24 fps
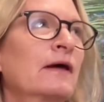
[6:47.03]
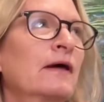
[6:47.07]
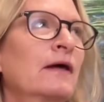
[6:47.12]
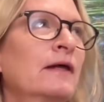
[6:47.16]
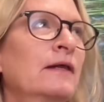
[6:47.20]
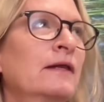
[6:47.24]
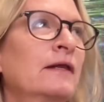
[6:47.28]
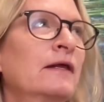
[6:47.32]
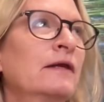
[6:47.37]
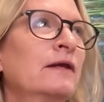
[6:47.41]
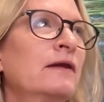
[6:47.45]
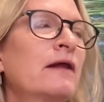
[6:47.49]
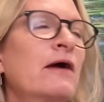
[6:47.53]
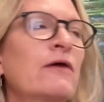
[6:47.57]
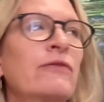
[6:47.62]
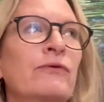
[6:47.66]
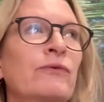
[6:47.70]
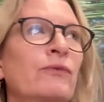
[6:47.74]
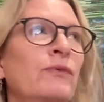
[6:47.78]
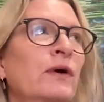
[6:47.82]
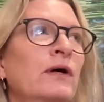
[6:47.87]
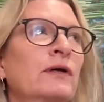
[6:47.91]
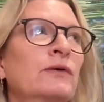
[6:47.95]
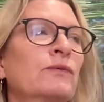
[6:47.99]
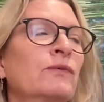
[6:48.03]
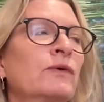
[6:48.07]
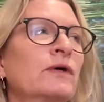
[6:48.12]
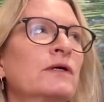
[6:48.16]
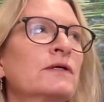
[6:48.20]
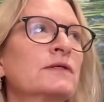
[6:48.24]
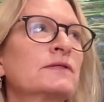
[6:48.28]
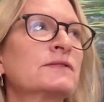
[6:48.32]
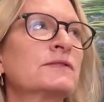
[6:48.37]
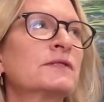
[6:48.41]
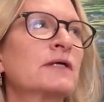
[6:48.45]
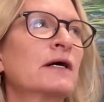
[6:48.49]
and another one
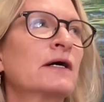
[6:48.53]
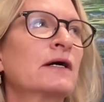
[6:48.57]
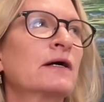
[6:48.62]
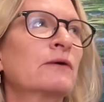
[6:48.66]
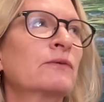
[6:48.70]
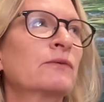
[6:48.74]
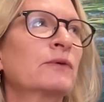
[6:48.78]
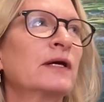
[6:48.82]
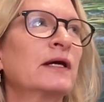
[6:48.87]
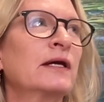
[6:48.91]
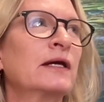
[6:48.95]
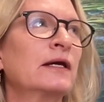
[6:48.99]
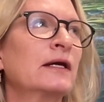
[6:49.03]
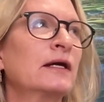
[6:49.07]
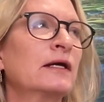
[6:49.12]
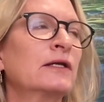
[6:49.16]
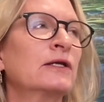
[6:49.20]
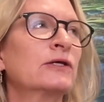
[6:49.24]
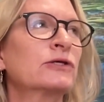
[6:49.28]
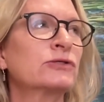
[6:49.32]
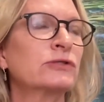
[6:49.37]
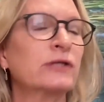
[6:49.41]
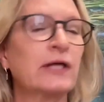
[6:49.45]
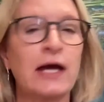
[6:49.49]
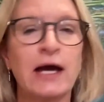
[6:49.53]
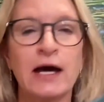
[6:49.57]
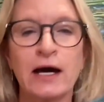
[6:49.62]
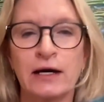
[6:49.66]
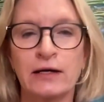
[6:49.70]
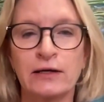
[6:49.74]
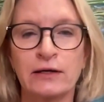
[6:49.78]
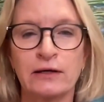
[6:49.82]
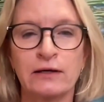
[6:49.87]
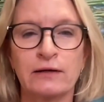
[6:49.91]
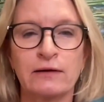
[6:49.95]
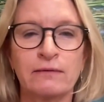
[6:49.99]
was uh, we initially
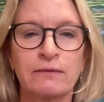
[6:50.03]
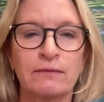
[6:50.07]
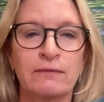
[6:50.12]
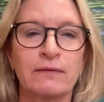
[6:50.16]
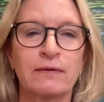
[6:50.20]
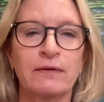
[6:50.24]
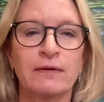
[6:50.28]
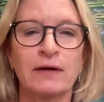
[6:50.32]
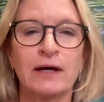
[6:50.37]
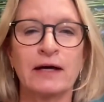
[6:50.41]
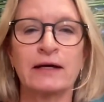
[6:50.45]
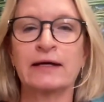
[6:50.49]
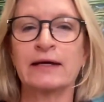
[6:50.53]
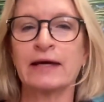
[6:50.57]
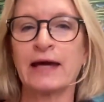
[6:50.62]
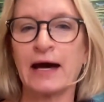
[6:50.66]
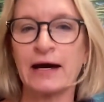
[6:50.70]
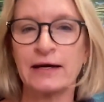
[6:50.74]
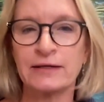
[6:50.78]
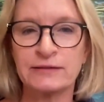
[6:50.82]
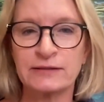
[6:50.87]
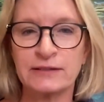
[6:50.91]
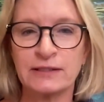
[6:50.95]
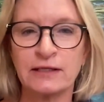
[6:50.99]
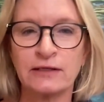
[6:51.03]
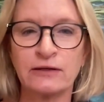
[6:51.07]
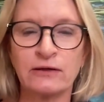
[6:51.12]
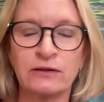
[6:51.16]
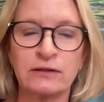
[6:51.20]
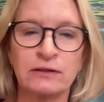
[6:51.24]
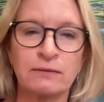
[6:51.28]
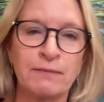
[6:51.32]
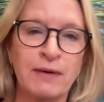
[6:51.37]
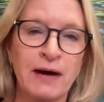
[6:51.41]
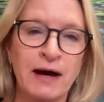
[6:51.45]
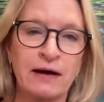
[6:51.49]
had a, a gasket
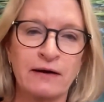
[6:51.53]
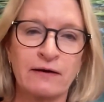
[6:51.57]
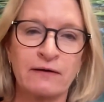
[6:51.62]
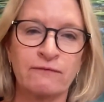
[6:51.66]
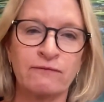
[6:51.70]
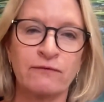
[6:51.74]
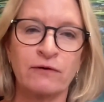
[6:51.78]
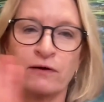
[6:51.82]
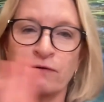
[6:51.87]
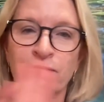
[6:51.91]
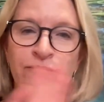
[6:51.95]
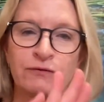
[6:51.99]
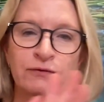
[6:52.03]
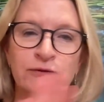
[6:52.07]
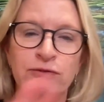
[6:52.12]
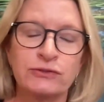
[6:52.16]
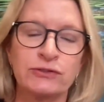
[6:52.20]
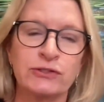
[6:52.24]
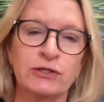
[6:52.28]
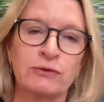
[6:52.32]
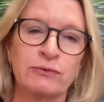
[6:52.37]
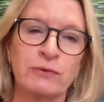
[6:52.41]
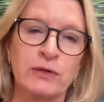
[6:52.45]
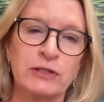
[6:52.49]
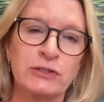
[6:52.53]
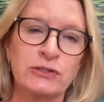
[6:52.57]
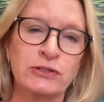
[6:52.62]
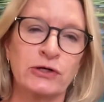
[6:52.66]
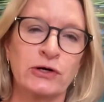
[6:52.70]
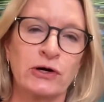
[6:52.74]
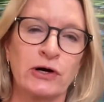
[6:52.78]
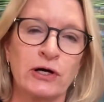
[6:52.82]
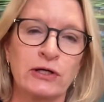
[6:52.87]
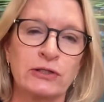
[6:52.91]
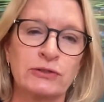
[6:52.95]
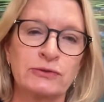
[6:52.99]
on the back of our first generation
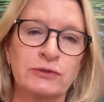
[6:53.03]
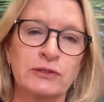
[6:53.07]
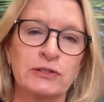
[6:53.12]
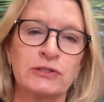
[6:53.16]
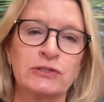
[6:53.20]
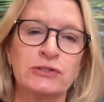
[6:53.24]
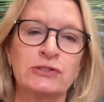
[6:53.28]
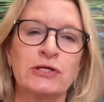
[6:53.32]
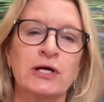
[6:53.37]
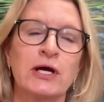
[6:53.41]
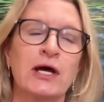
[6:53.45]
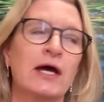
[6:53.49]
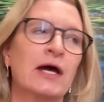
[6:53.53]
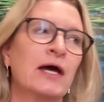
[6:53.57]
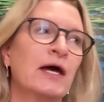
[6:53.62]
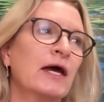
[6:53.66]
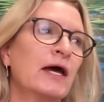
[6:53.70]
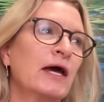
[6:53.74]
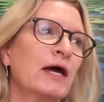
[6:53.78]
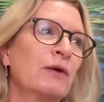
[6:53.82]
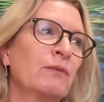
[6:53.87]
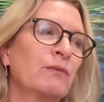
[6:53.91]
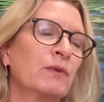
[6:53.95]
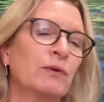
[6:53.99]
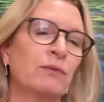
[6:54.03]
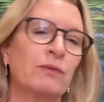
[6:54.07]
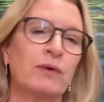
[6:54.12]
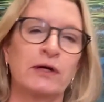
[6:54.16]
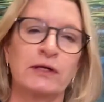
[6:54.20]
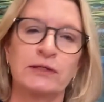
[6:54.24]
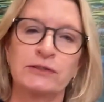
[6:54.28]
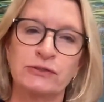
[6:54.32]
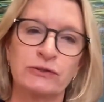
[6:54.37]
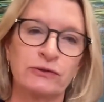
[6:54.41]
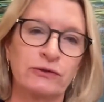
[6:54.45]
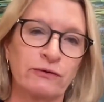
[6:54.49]
cartridge, and we
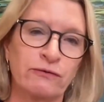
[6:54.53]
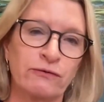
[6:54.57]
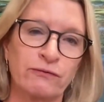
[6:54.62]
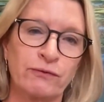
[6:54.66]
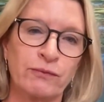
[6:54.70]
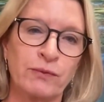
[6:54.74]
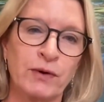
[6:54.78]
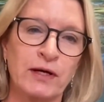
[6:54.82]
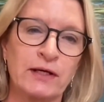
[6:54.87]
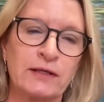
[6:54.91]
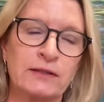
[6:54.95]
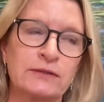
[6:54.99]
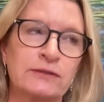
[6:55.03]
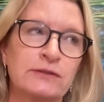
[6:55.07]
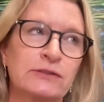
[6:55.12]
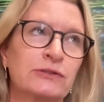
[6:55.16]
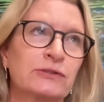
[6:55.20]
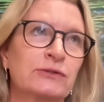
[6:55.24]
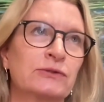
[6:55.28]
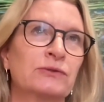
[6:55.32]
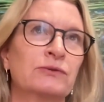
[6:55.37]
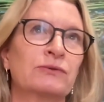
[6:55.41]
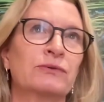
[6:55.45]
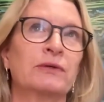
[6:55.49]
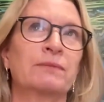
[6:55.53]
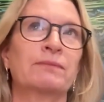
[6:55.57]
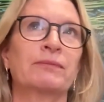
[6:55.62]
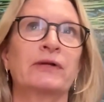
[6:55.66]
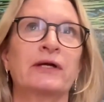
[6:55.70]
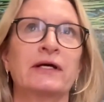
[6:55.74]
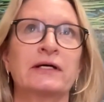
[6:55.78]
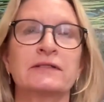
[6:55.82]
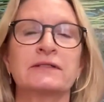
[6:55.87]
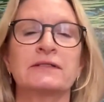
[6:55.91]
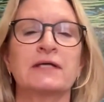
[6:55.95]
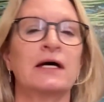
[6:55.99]
wanted to look for ways to
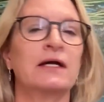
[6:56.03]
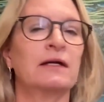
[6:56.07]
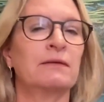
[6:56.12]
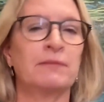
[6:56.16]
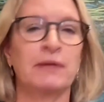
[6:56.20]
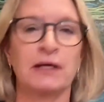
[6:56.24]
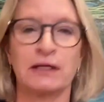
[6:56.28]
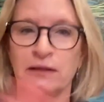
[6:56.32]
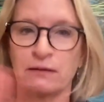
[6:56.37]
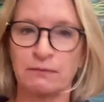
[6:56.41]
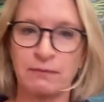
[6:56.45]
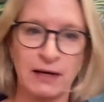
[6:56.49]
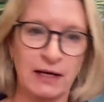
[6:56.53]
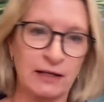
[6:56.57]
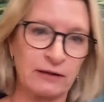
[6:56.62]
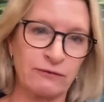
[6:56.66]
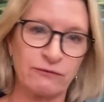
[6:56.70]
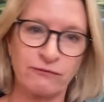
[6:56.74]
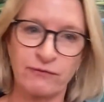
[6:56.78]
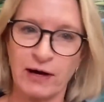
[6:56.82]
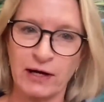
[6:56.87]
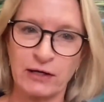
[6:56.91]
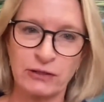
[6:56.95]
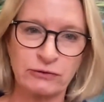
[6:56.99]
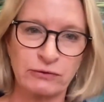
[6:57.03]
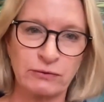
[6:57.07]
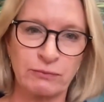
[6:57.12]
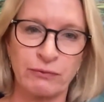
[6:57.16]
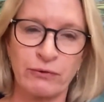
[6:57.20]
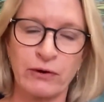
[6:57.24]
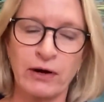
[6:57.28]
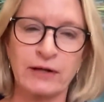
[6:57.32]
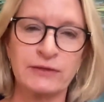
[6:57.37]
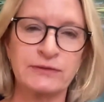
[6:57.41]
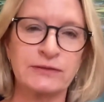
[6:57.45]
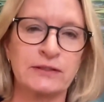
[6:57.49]
replace that and make the manufacturing
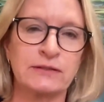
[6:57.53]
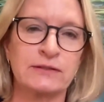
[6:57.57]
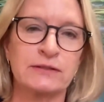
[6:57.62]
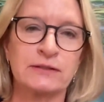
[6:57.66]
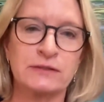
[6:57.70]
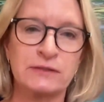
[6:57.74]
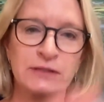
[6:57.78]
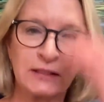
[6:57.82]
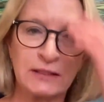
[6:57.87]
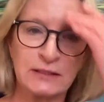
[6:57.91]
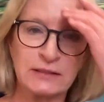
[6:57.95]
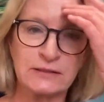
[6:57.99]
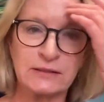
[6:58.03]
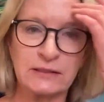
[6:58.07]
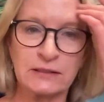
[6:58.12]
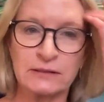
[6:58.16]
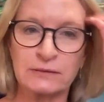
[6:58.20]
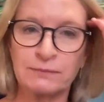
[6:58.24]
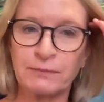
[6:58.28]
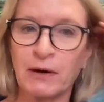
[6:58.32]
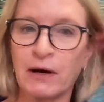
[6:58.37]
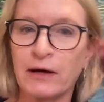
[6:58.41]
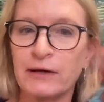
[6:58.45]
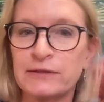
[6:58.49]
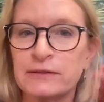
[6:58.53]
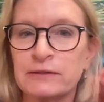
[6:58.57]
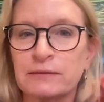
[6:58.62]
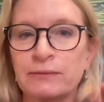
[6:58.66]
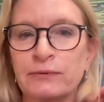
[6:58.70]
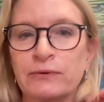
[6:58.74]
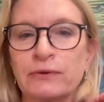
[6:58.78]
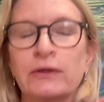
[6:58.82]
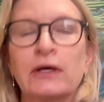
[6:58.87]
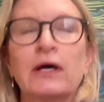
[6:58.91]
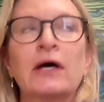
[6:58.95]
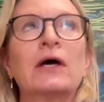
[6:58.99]
process as easy as
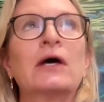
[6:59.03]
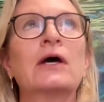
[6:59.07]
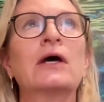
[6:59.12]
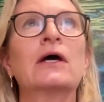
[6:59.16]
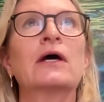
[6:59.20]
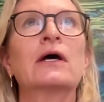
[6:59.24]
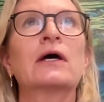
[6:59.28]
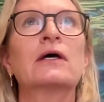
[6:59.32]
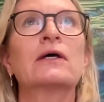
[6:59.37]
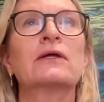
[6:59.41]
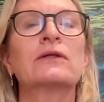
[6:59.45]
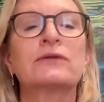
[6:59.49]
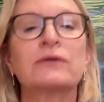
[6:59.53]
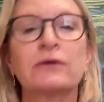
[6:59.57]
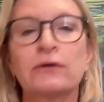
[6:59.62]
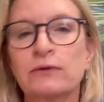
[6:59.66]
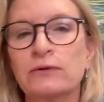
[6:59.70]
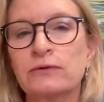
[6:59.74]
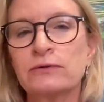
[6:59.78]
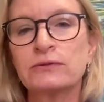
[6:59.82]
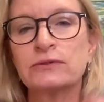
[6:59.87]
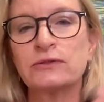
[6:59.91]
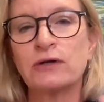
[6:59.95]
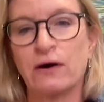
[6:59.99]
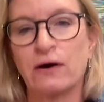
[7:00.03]
possible. Those